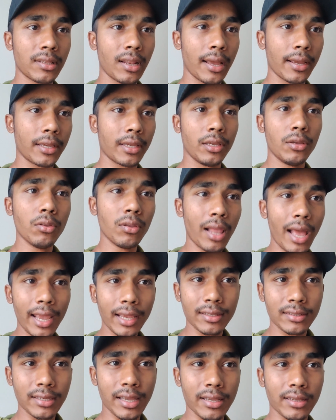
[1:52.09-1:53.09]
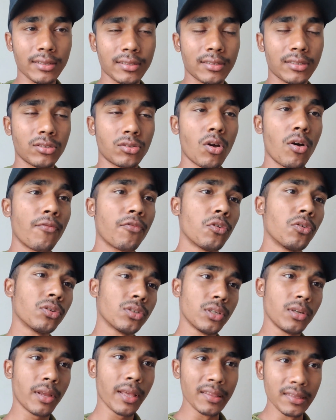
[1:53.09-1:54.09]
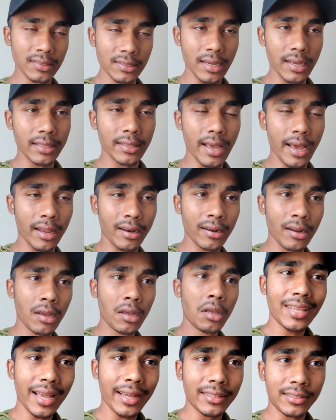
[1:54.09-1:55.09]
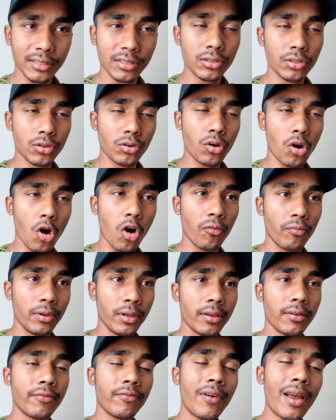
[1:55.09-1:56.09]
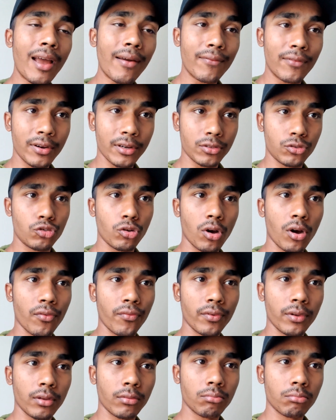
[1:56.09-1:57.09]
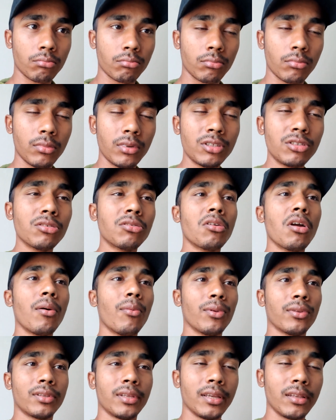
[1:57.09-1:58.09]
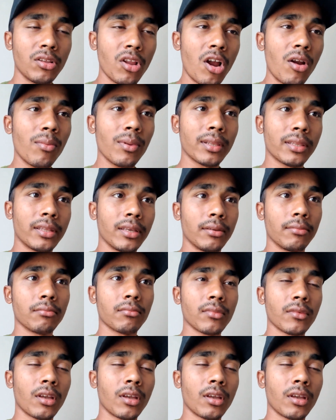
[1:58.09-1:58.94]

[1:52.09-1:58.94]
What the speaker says: Like, you like sex, so of course, you can say that sex is your hobby, favorite hobby. It's a common thing, normal thing.